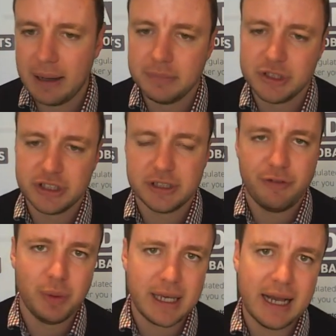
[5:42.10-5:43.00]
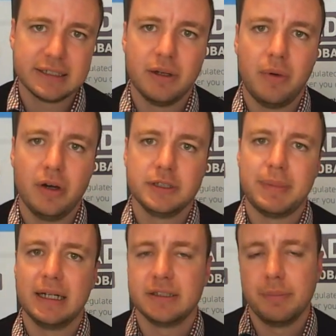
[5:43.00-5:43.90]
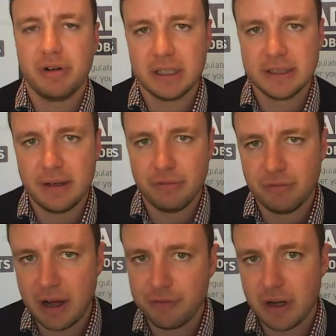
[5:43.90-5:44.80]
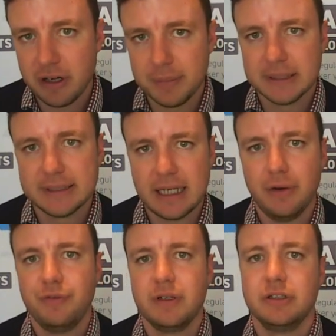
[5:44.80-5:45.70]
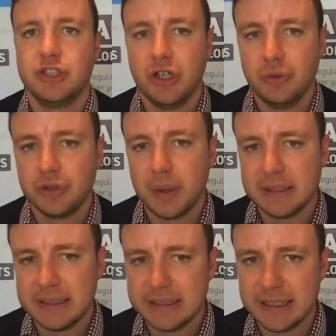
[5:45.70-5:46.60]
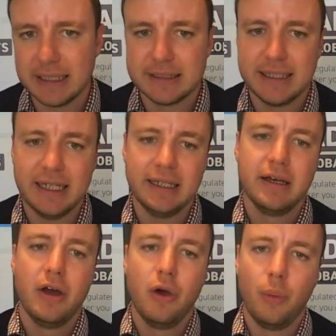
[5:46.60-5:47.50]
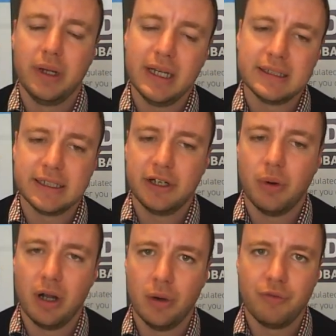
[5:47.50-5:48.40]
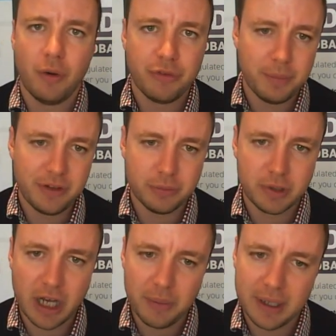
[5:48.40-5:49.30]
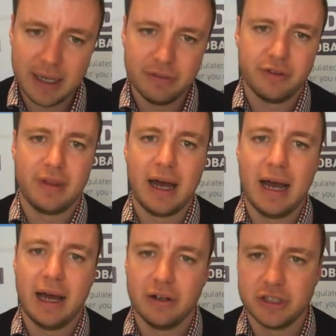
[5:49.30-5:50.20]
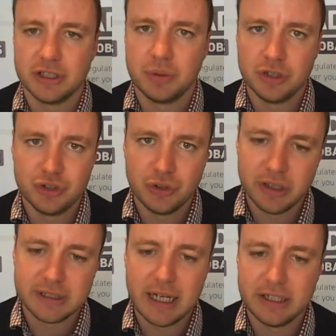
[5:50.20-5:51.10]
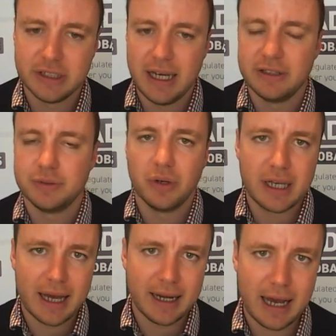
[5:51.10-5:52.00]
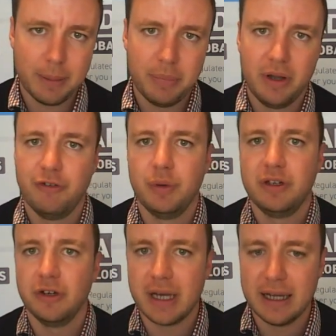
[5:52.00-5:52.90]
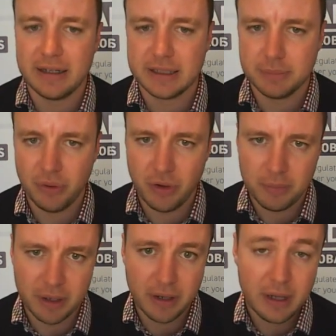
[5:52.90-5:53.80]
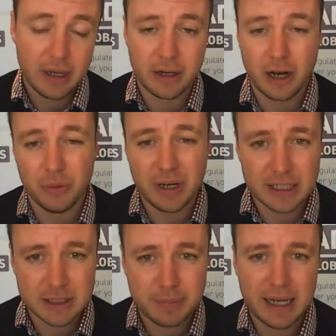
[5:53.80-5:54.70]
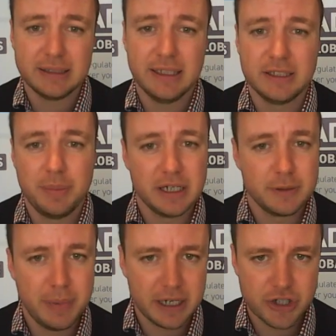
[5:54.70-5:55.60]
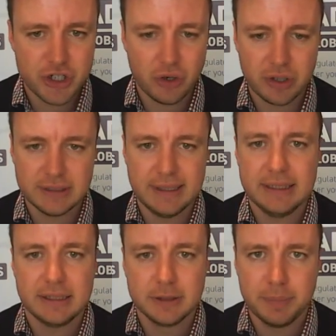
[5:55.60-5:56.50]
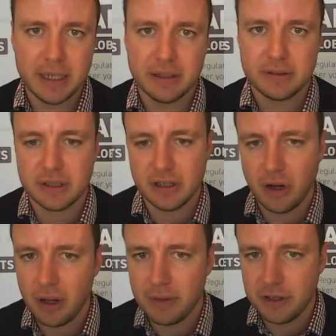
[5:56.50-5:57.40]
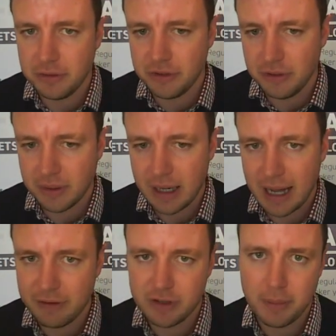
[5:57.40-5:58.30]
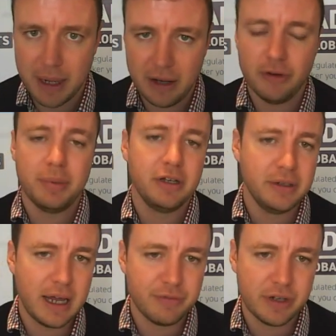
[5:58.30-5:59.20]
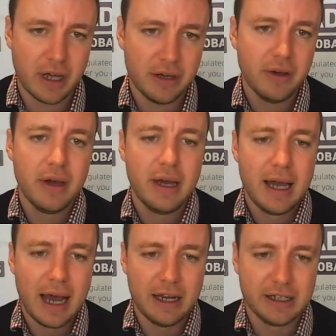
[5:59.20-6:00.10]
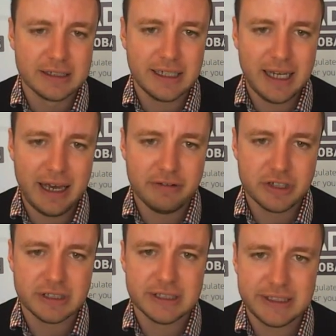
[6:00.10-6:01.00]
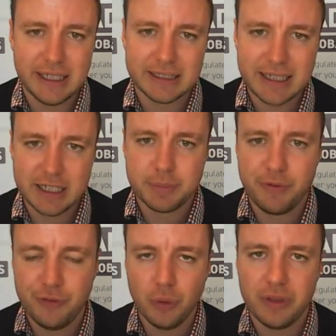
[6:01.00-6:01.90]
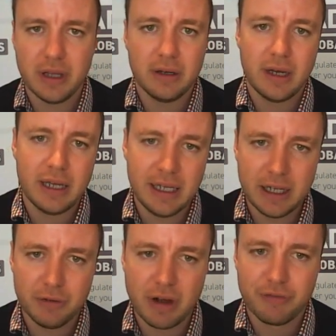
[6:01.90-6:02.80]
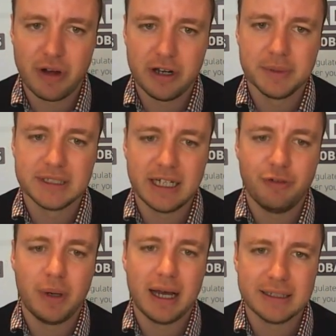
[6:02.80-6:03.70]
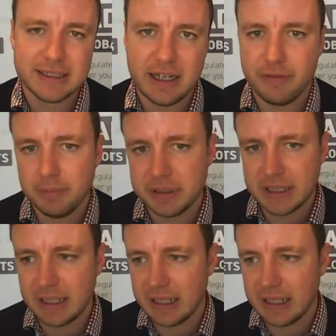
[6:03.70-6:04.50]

Just if we cast our minds back to the Brexit referendum itself in June 2016, we did see quite a lot of optimism going into that, and I just want to draw your attention here to what can happen if we do get a disappointment. Now, I wouldn't expect it to be as big a shock as this and as big a decline that you do have in the pound, but you never know. And you can see here in just the 6 days before the EU referendum itself, we had a 7%